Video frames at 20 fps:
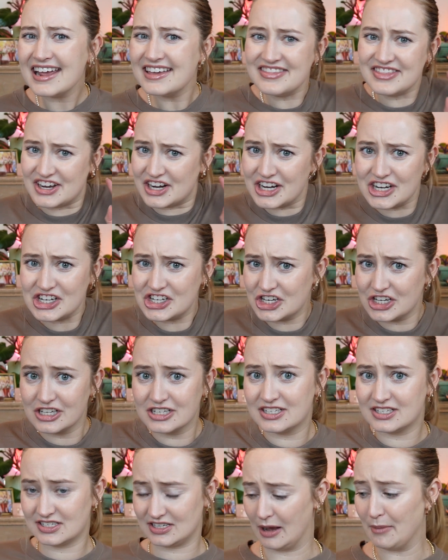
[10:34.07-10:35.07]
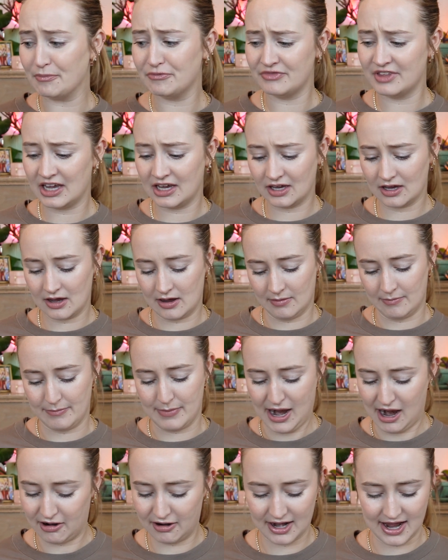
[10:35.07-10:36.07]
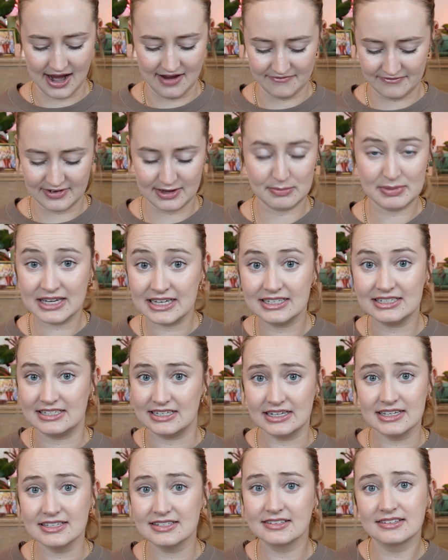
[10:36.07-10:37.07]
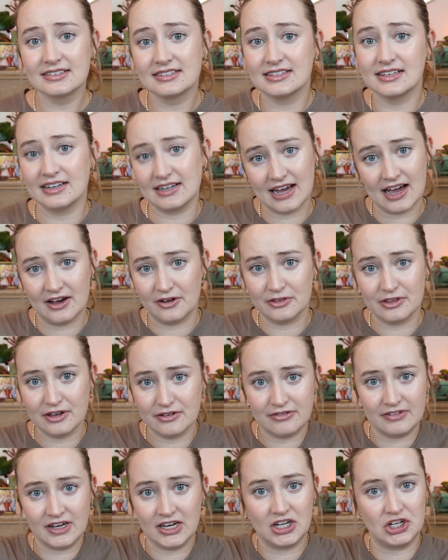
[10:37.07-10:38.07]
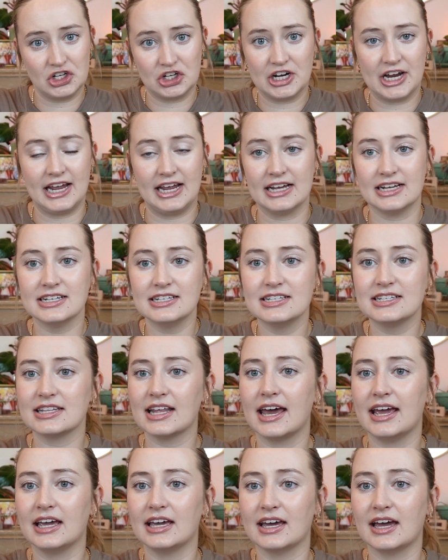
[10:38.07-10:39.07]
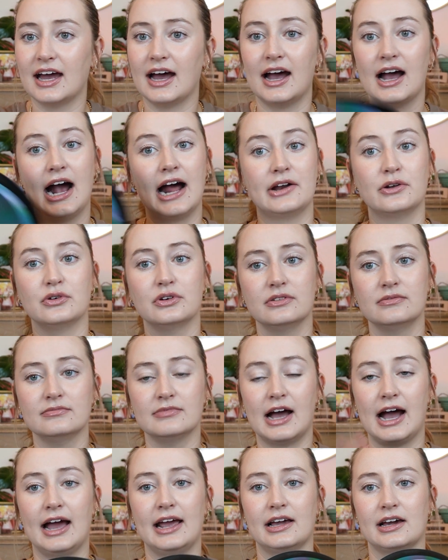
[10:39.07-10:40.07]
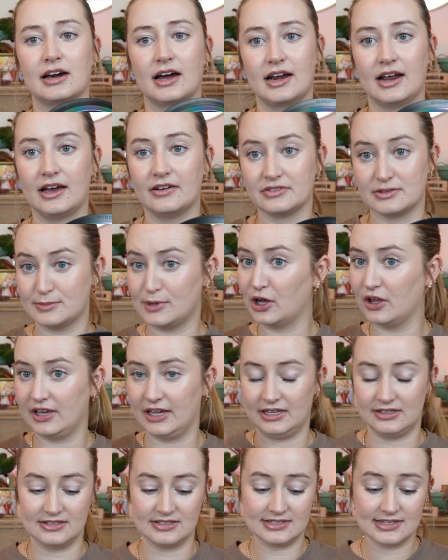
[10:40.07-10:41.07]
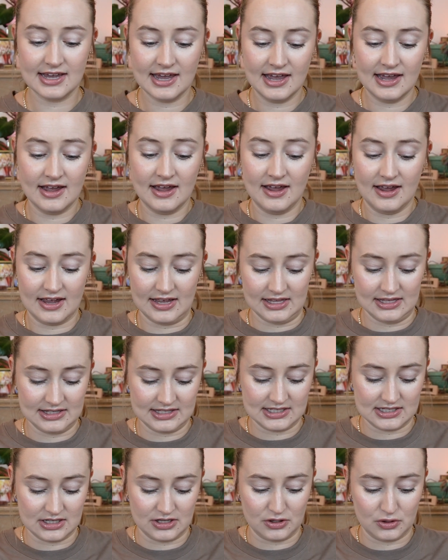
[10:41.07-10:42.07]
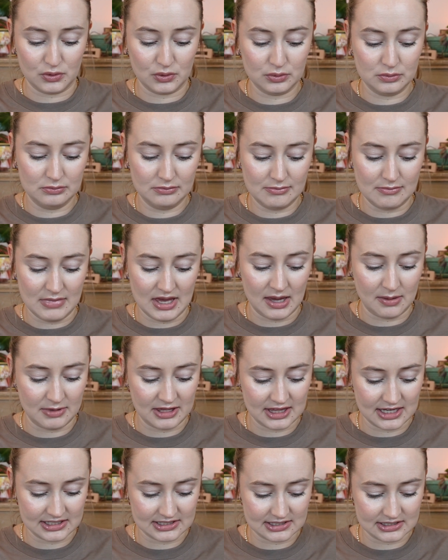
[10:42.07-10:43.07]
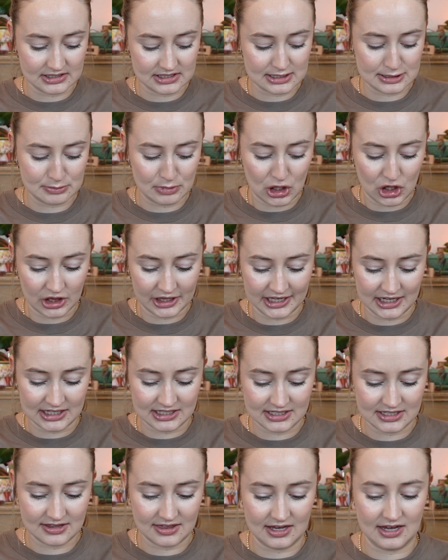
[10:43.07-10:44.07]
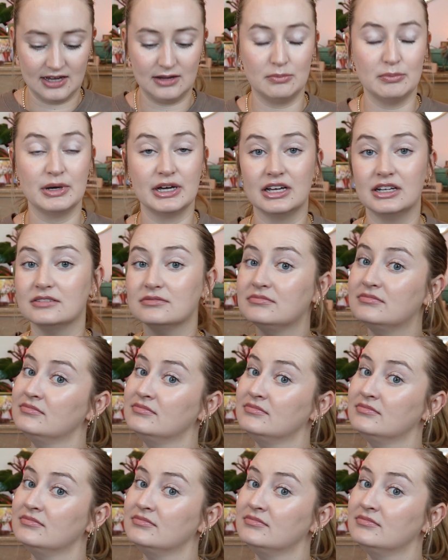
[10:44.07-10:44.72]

There's just something about MVP discs and how they fit in your hand. Like, I kind of have small hands, and so maybe that's a small hand thing, but